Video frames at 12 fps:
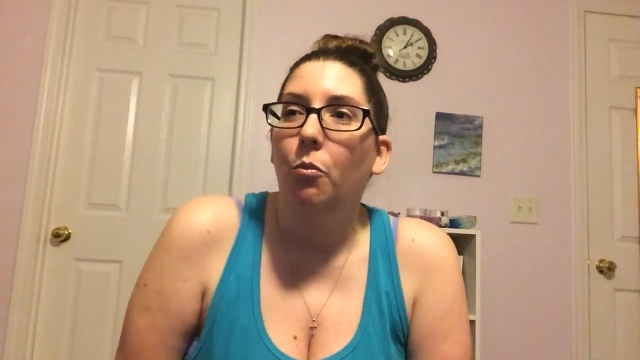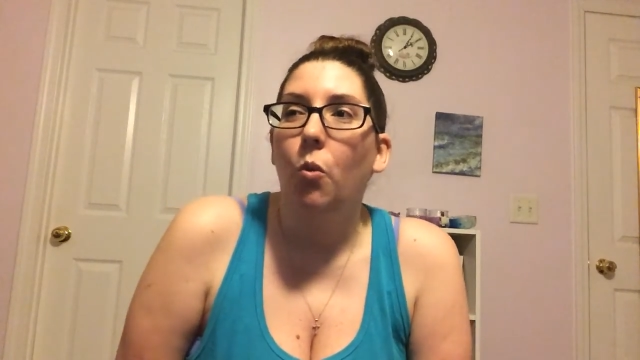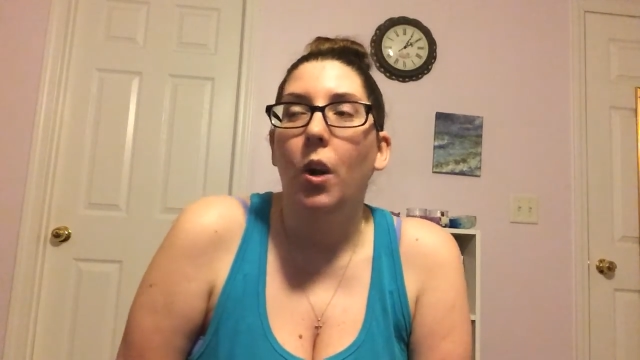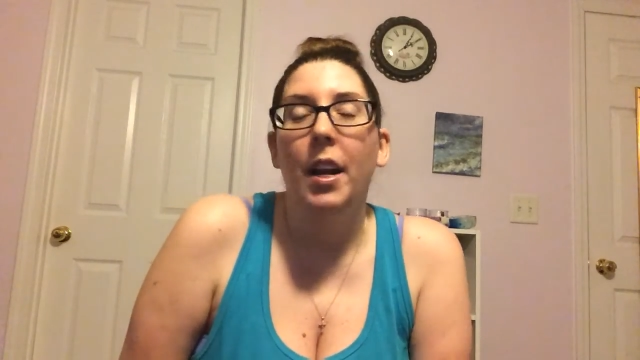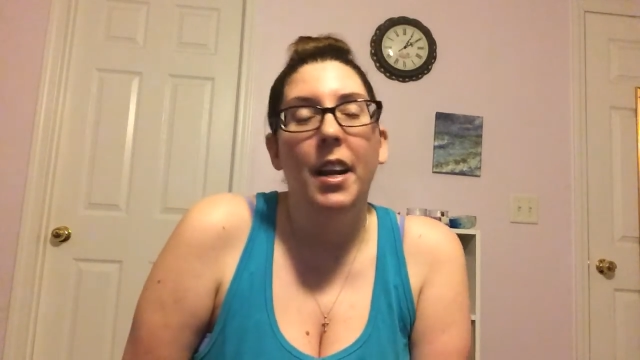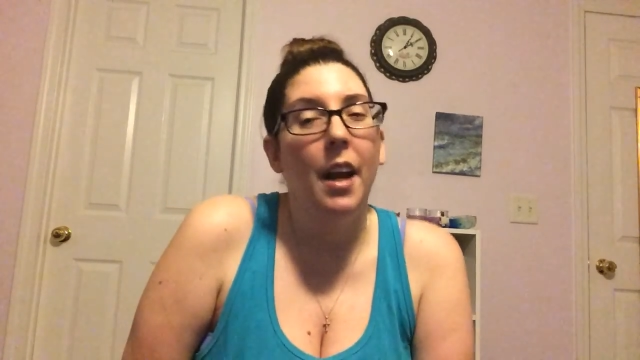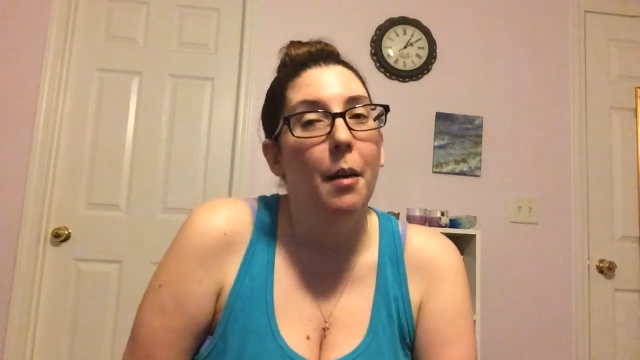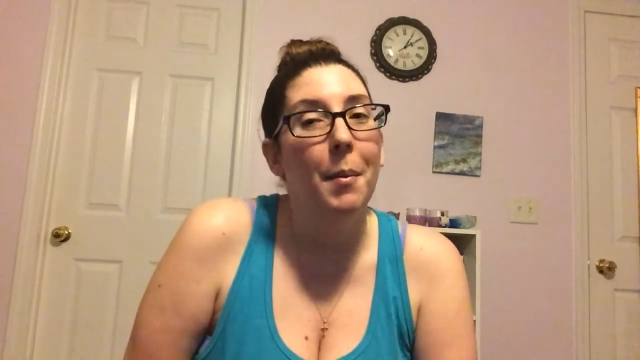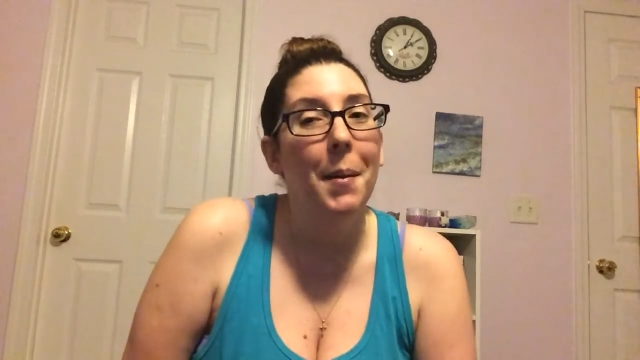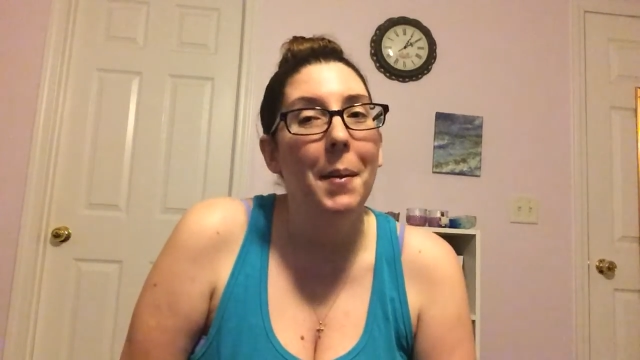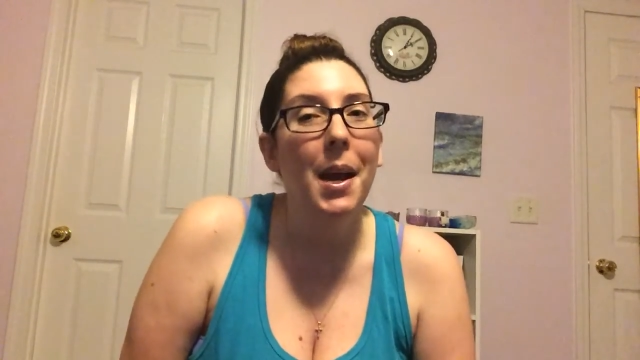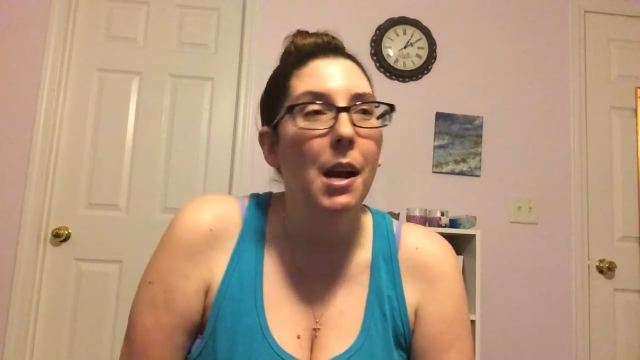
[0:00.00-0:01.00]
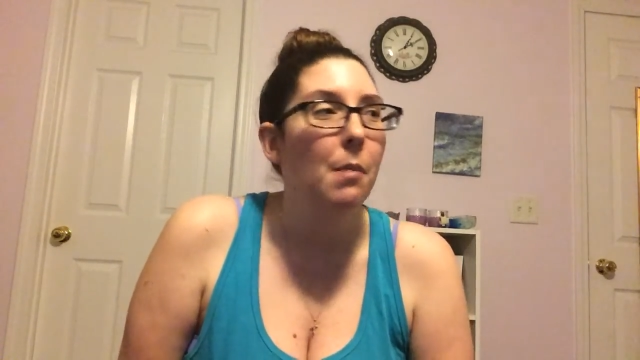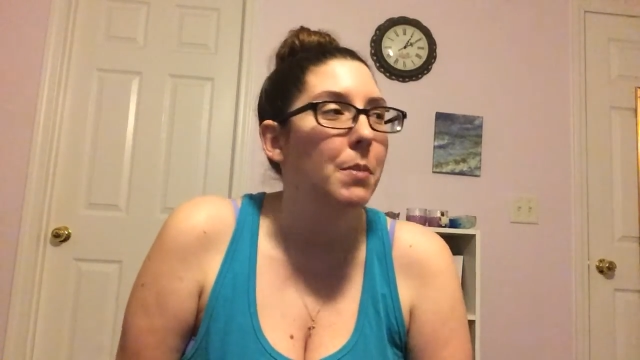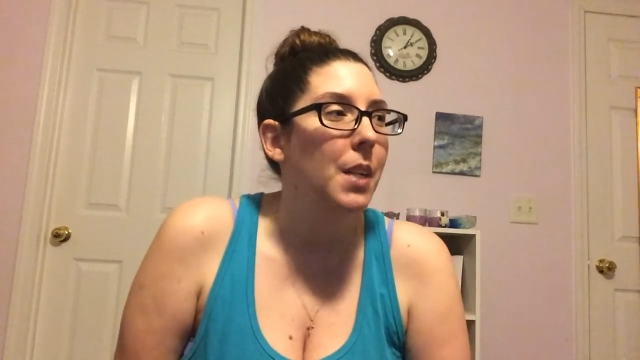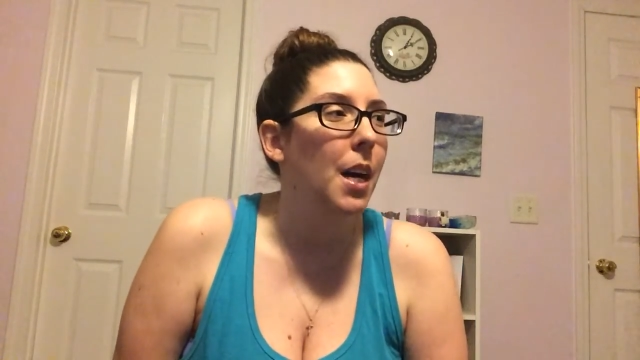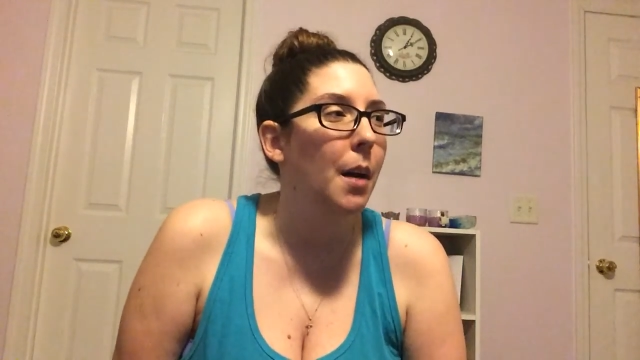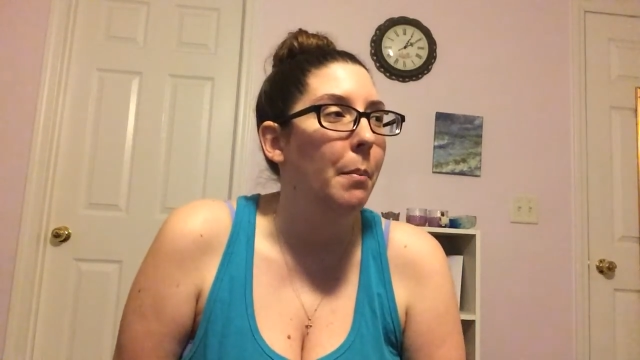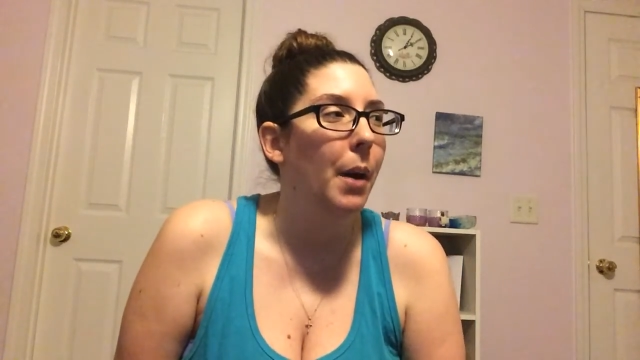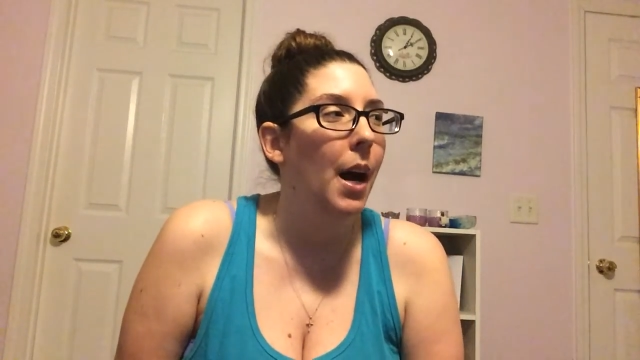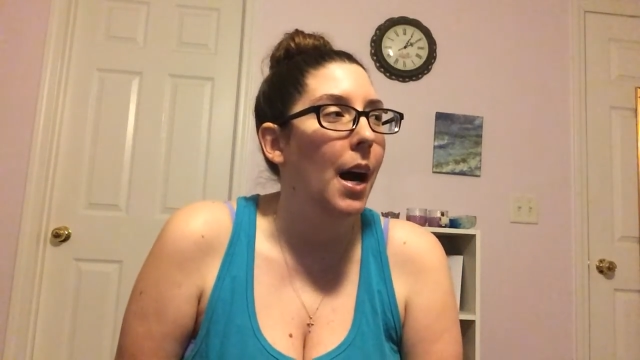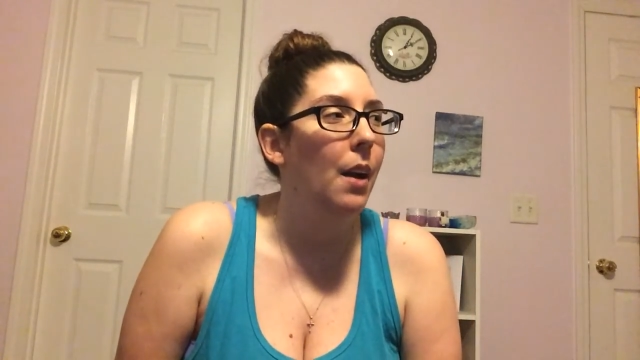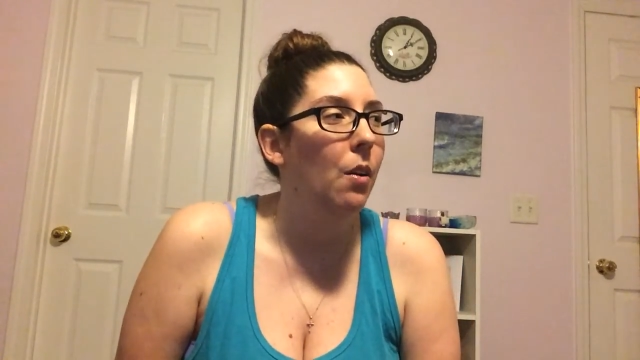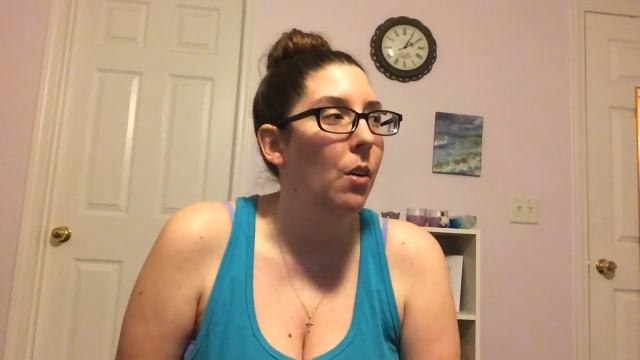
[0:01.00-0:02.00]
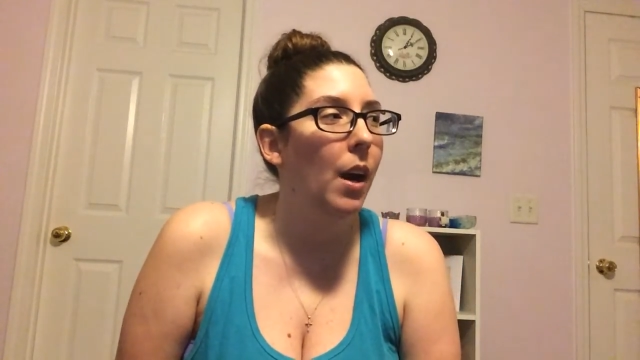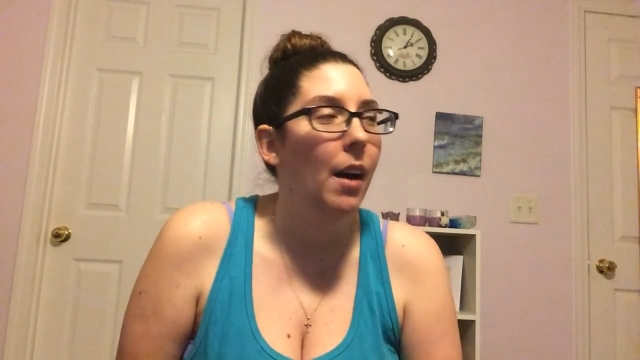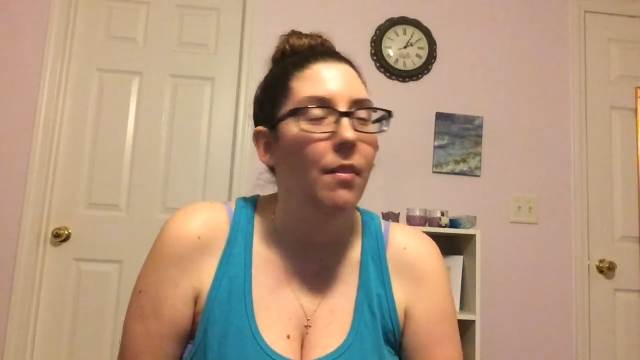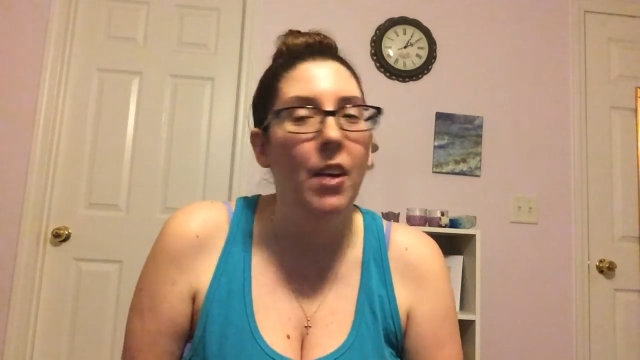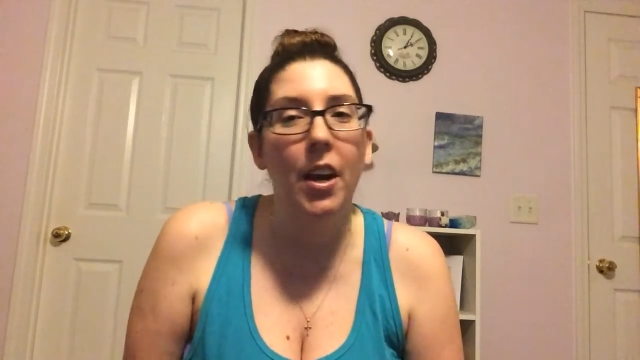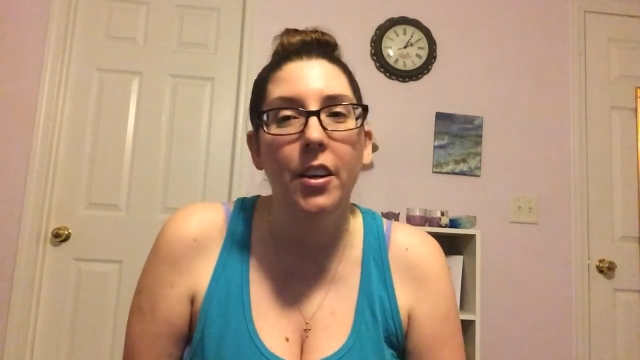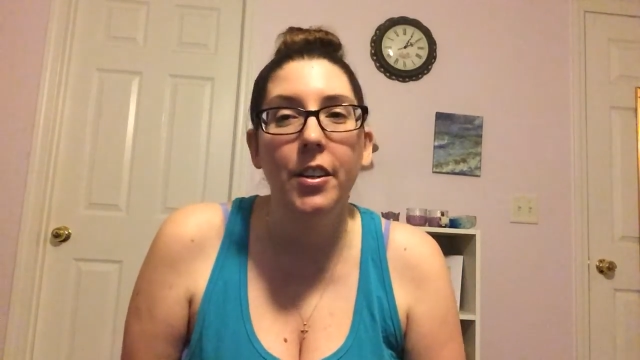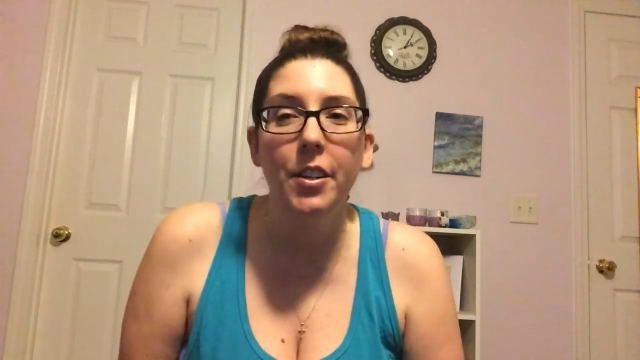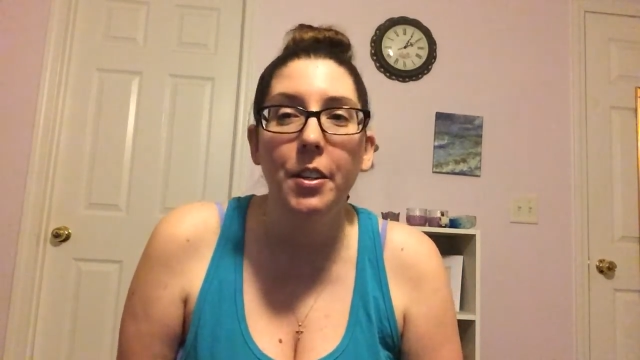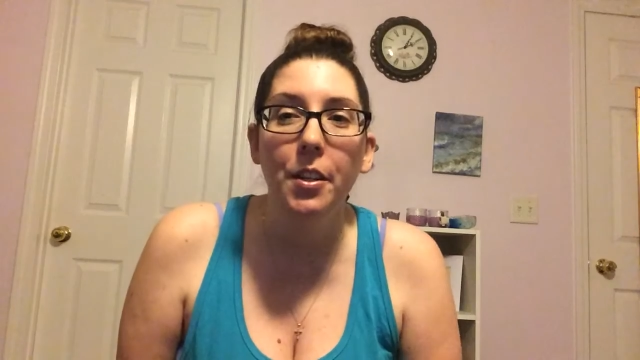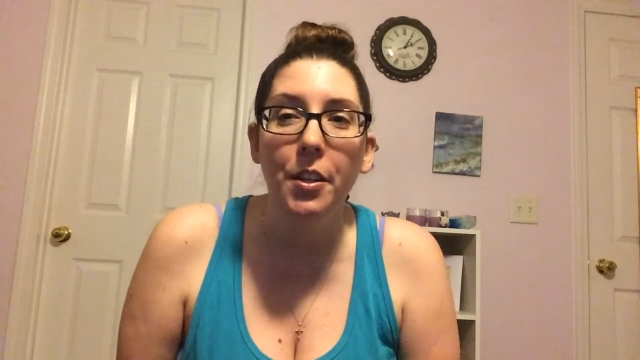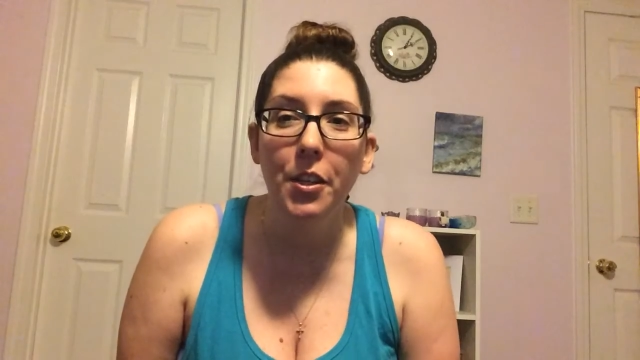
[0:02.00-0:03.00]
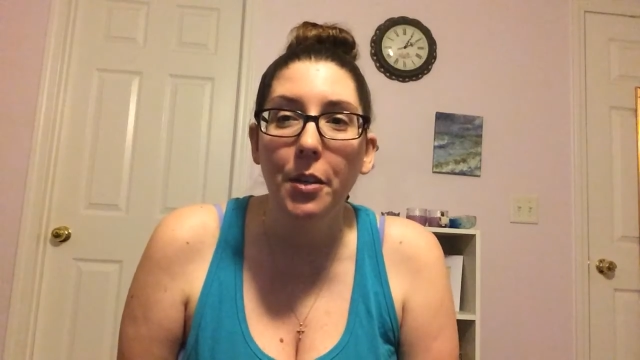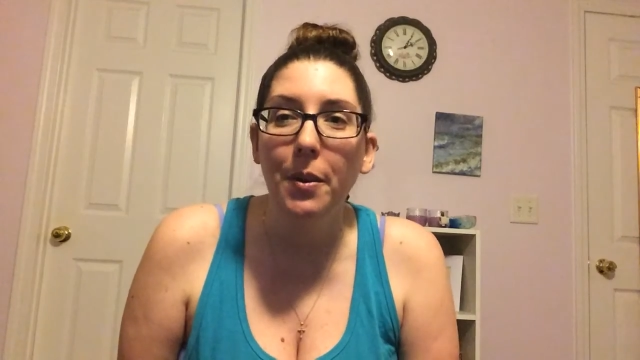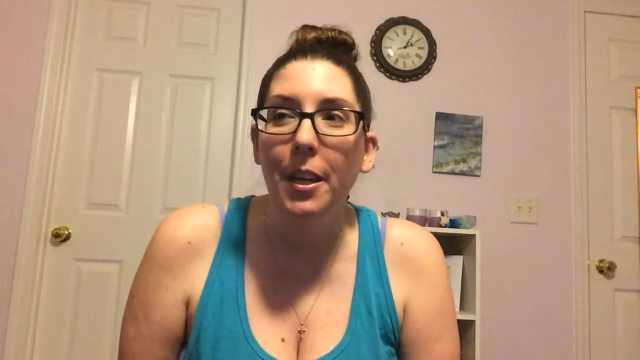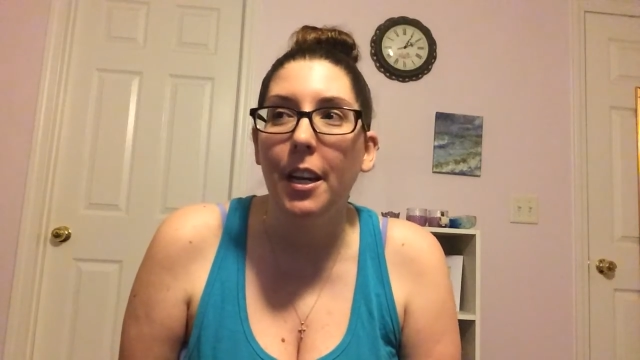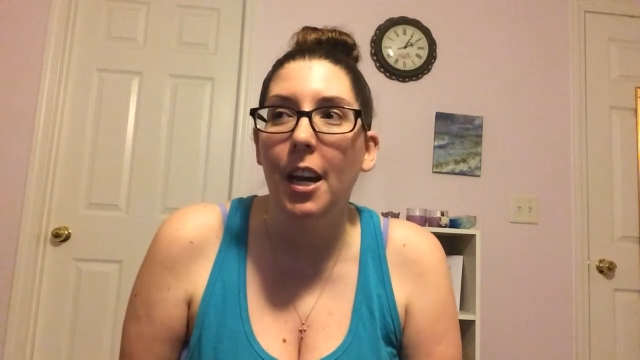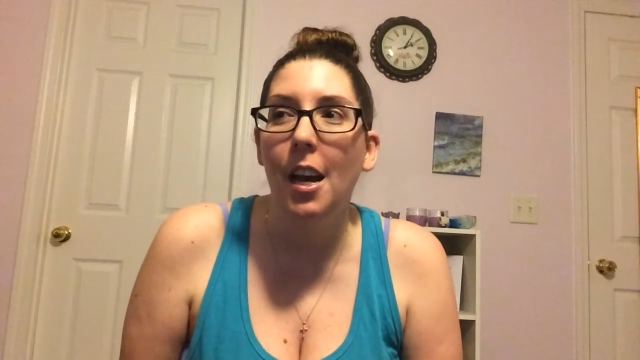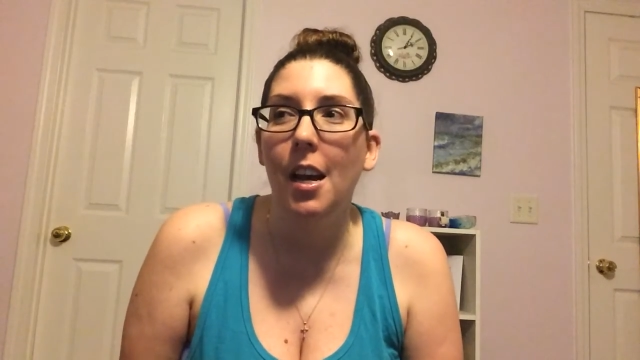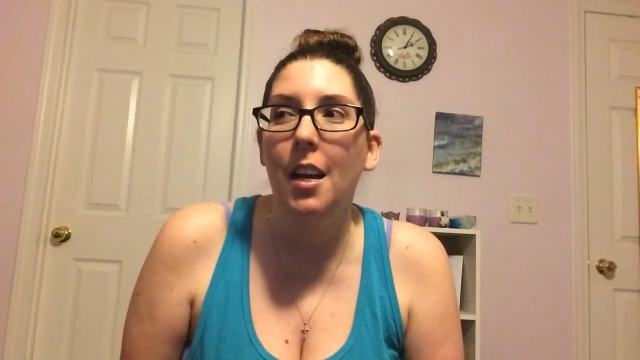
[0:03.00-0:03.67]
wanting to have my makeup done, but I don't have the energy to do it.